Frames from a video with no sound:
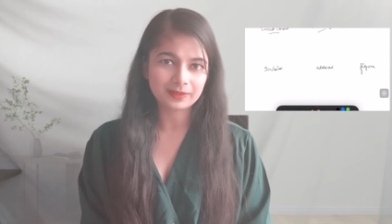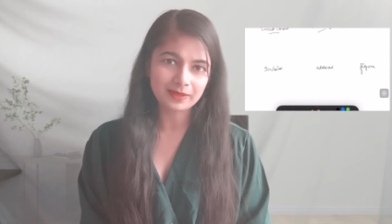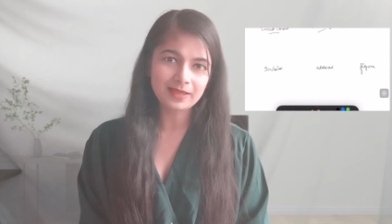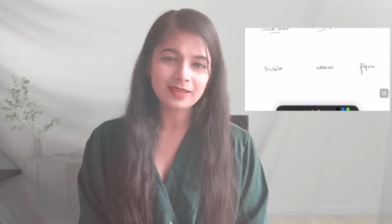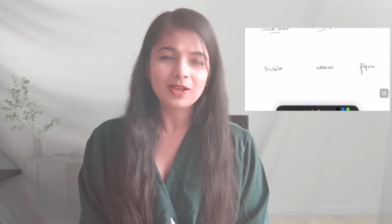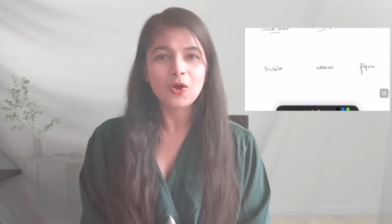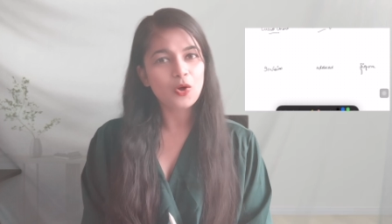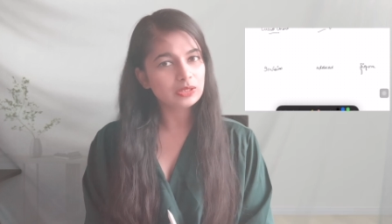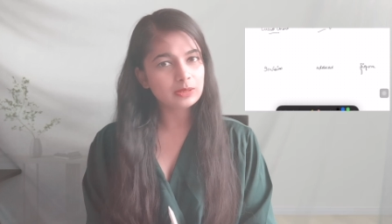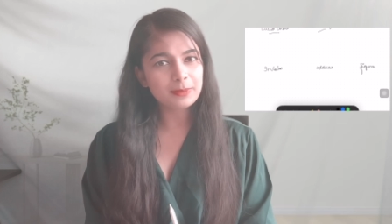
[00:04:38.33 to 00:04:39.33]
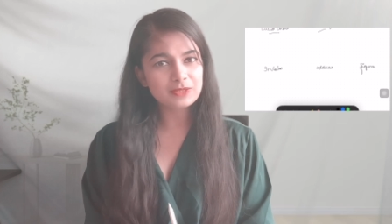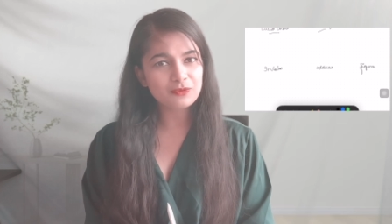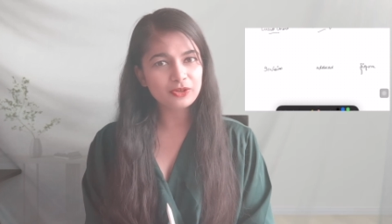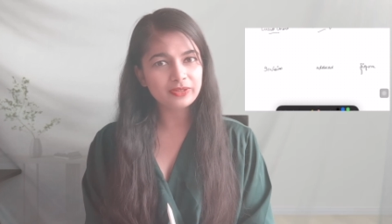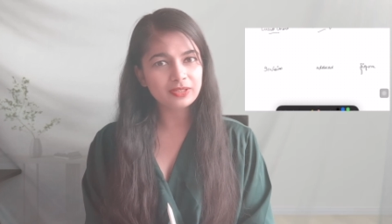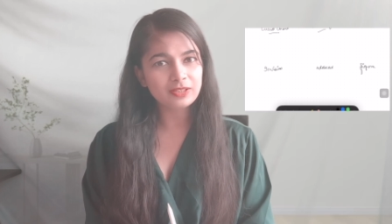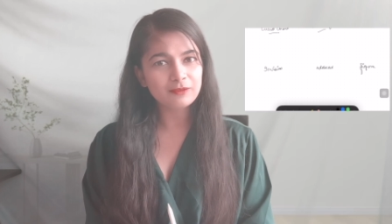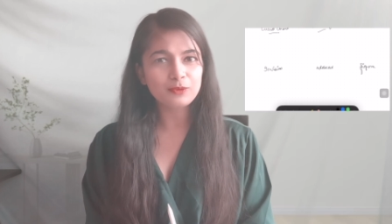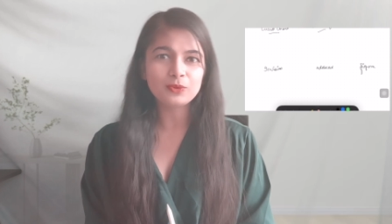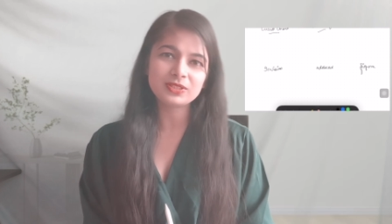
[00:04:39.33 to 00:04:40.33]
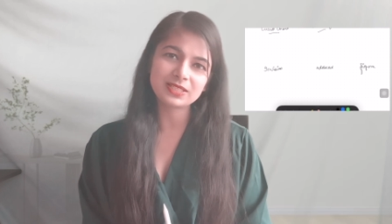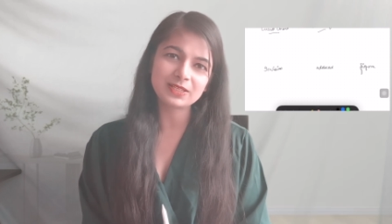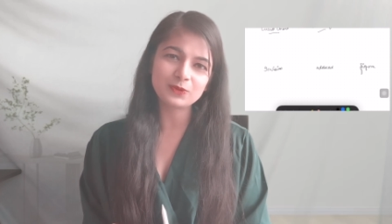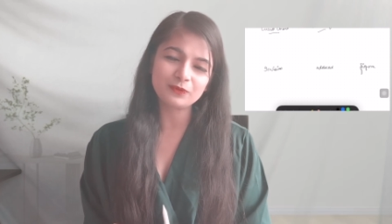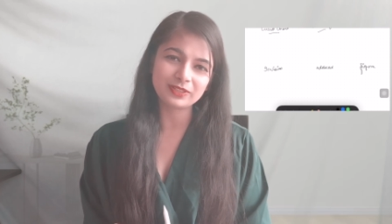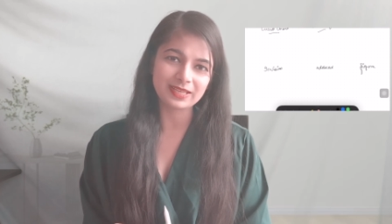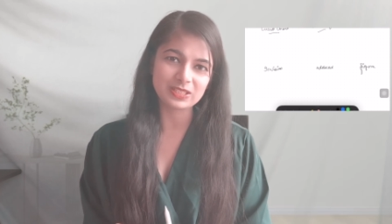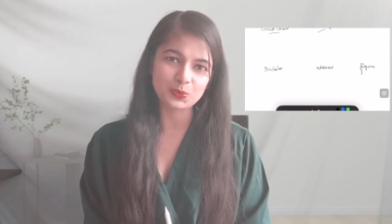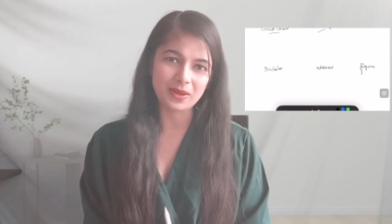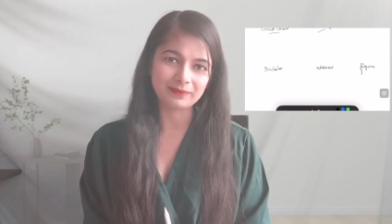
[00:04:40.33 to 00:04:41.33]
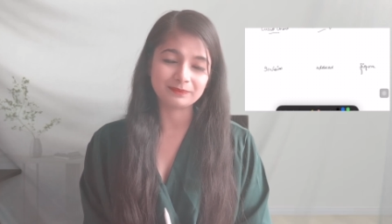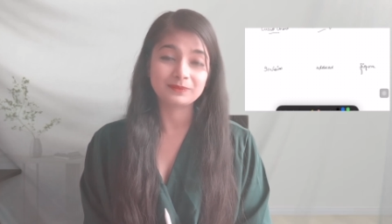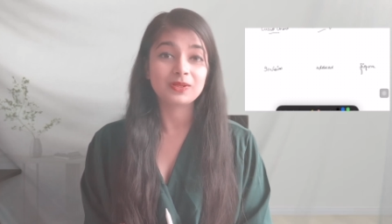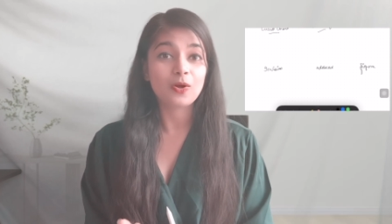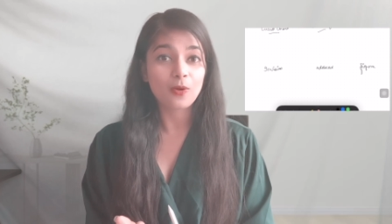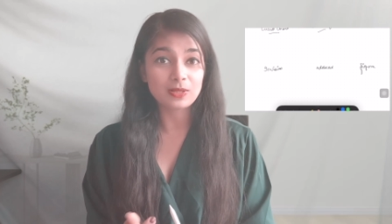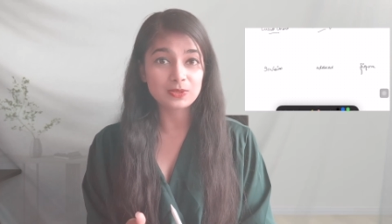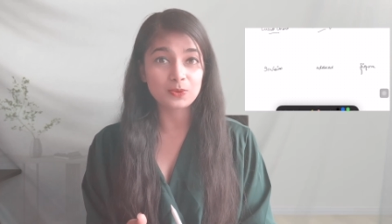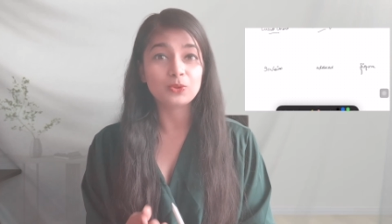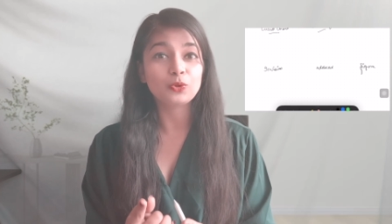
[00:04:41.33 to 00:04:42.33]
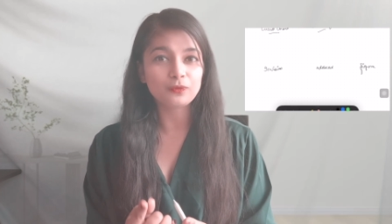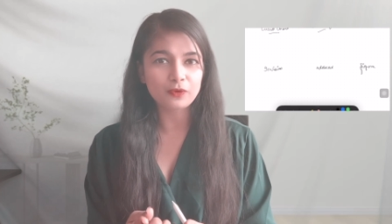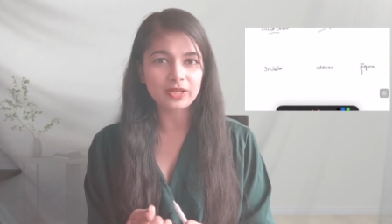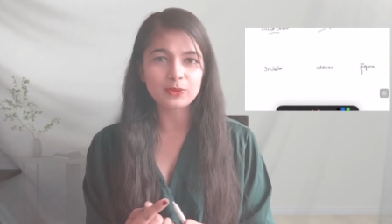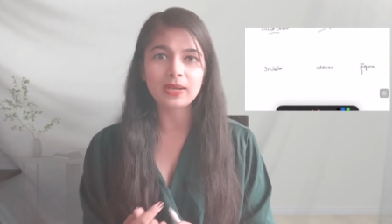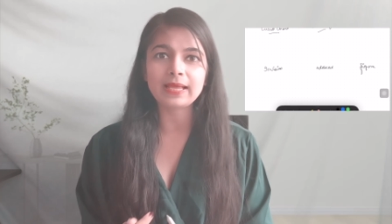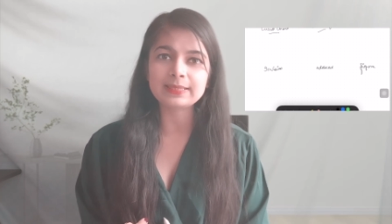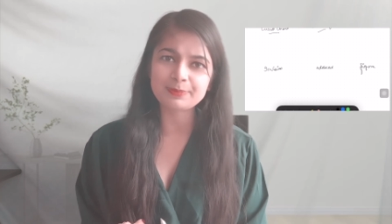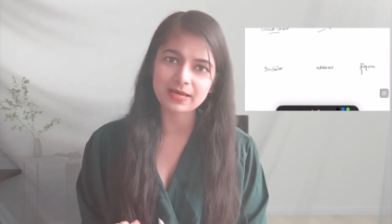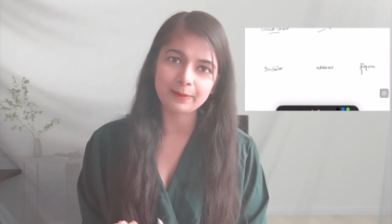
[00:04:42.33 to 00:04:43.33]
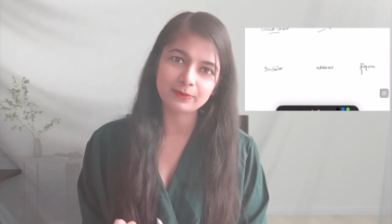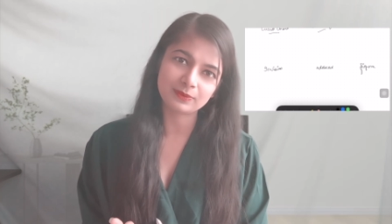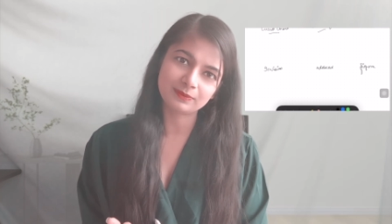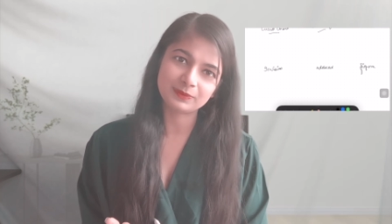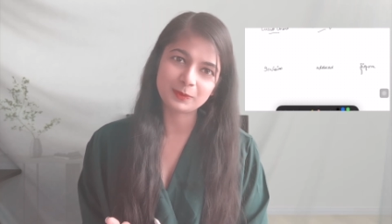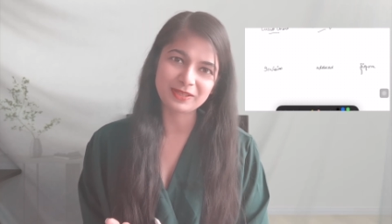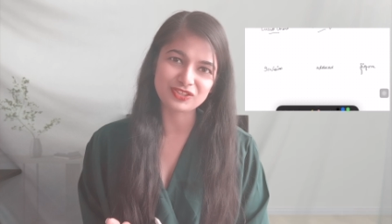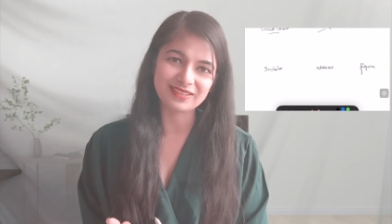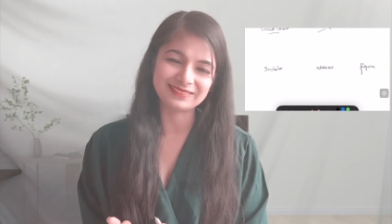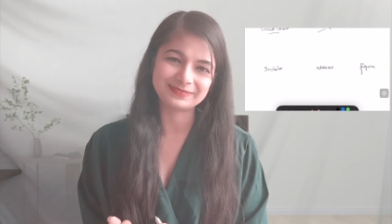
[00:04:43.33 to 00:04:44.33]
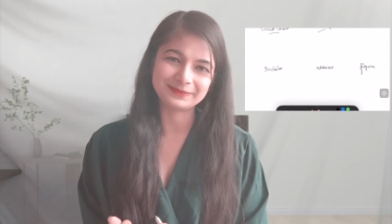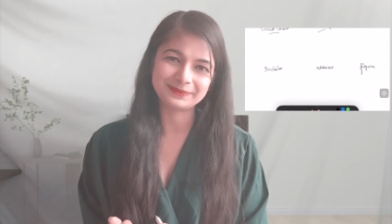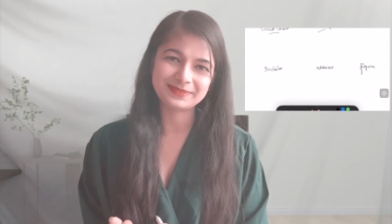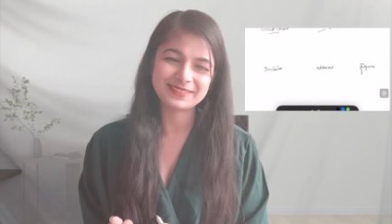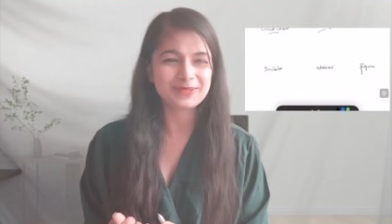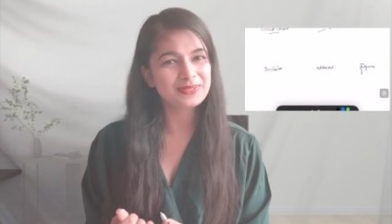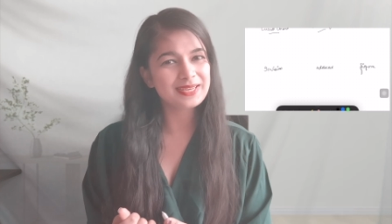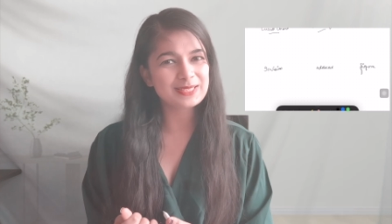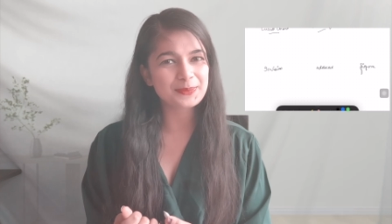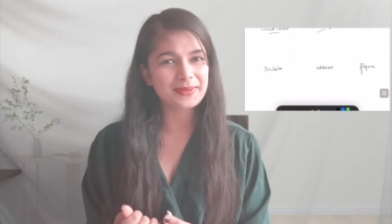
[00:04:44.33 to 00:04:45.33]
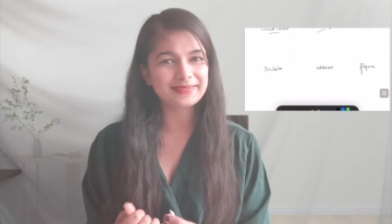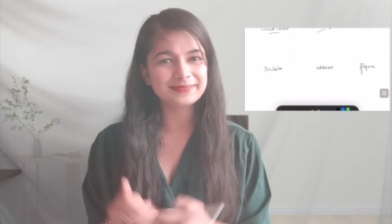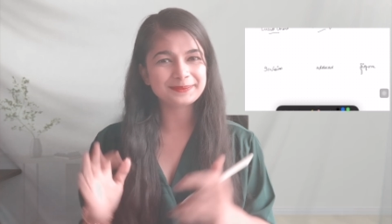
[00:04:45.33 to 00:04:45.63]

Okay, all the best for your interview. Stay tuned for the next one. Also, don't forget to like, subscribe to my channel. See you in the next one.